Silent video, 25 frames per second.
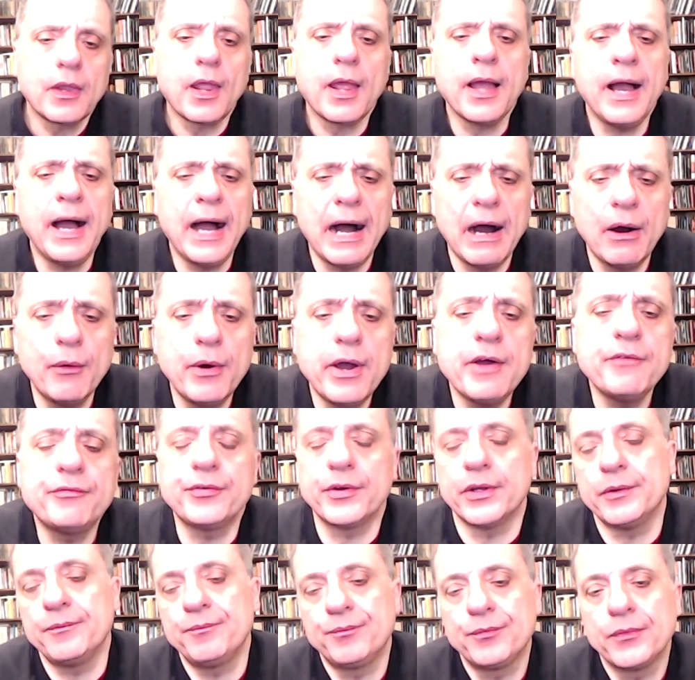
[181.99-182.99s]

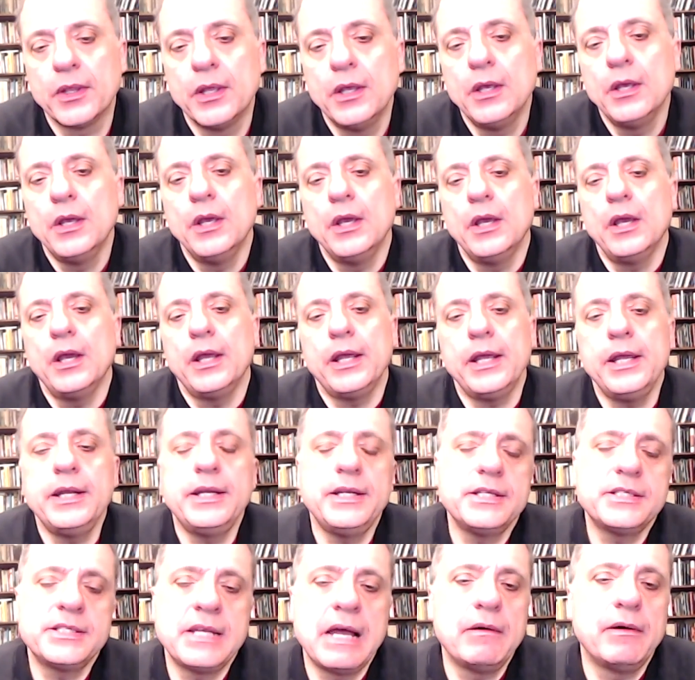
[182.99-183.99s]
However, it
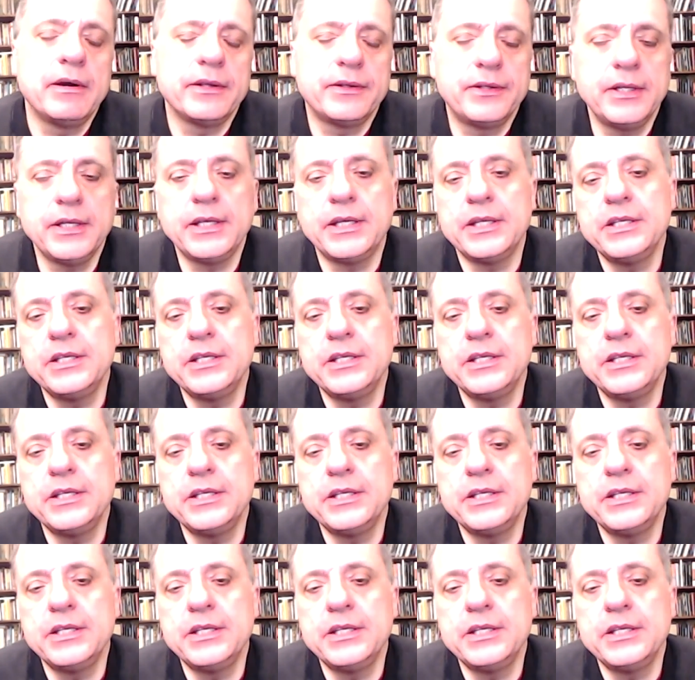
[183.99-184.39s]
is now, I think,